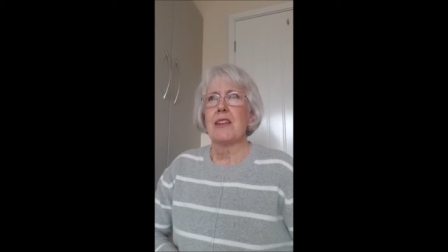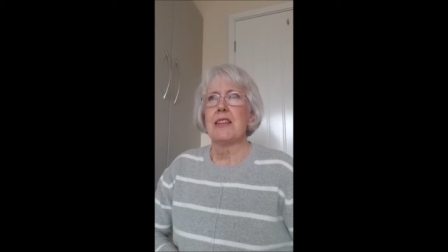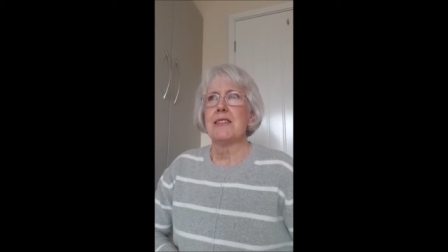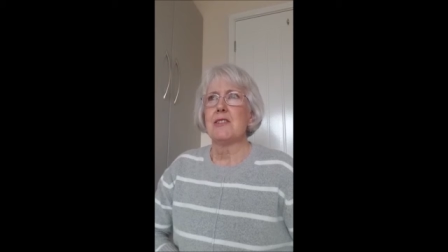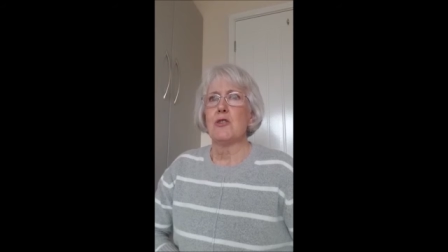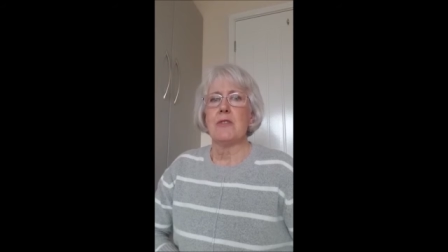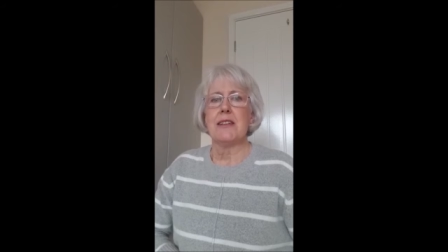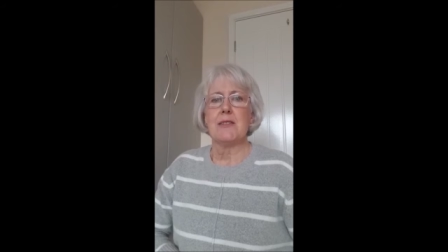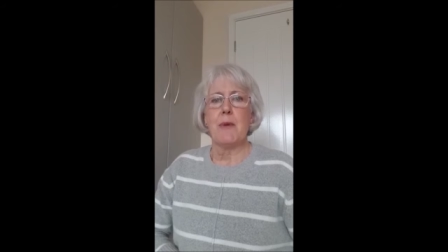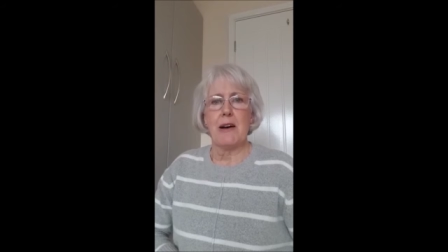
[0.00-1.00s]
this
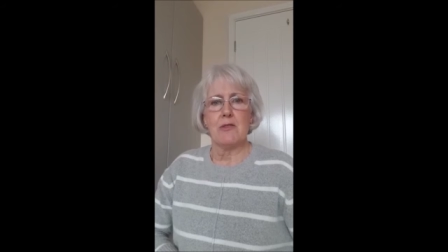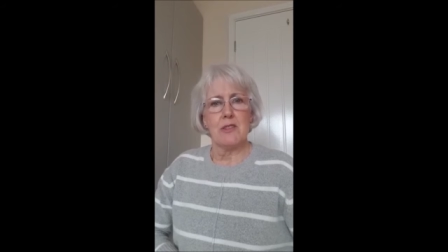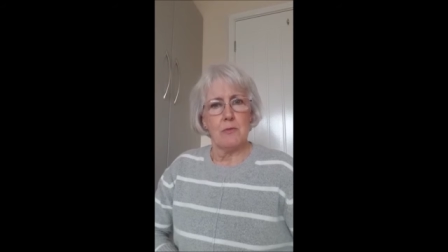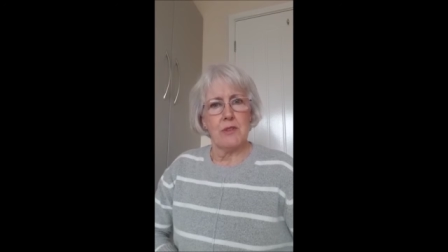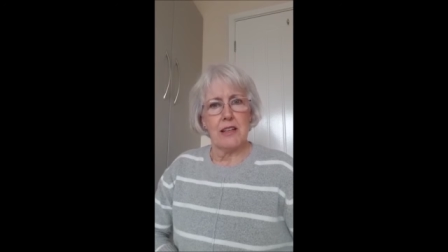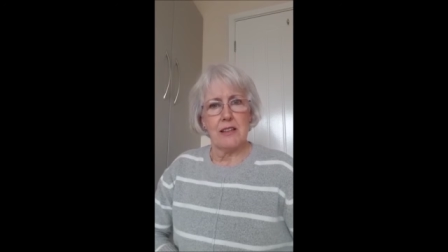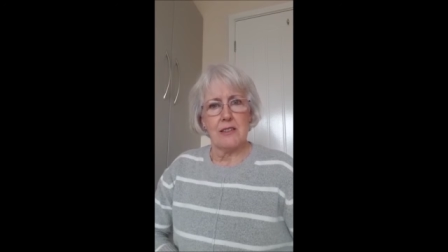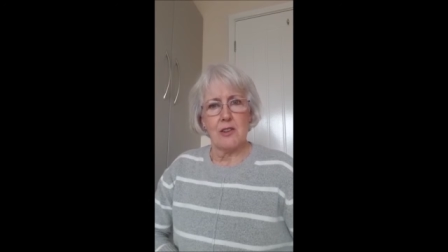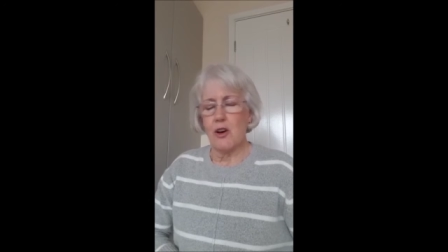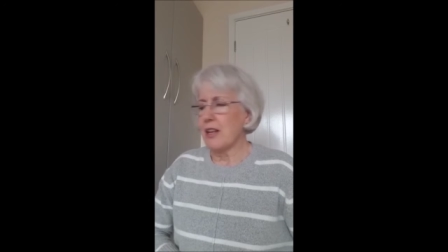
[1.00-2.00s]
story is about somebody
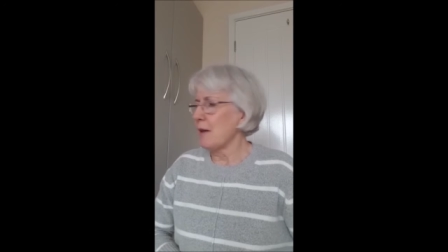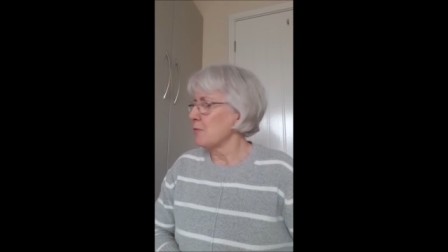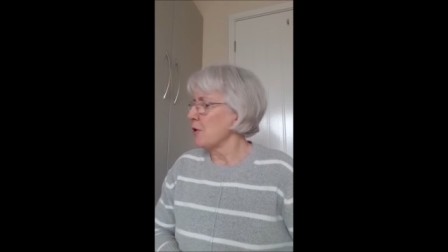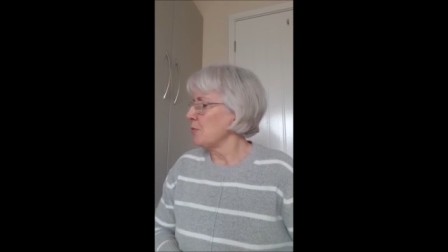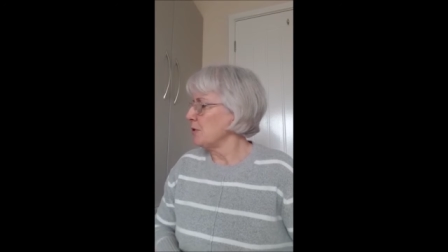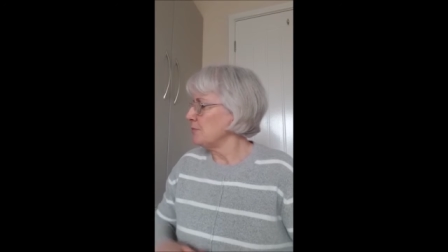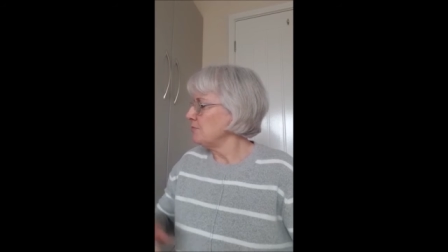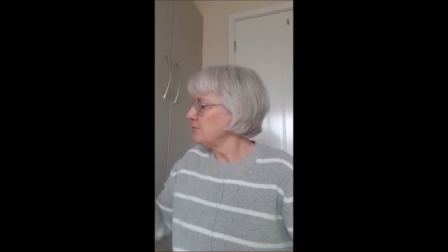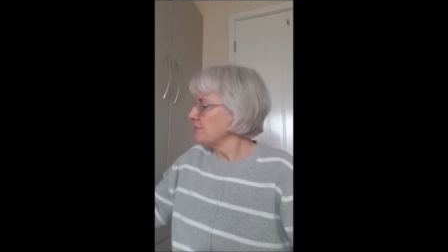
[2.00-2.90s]
that's got that problem.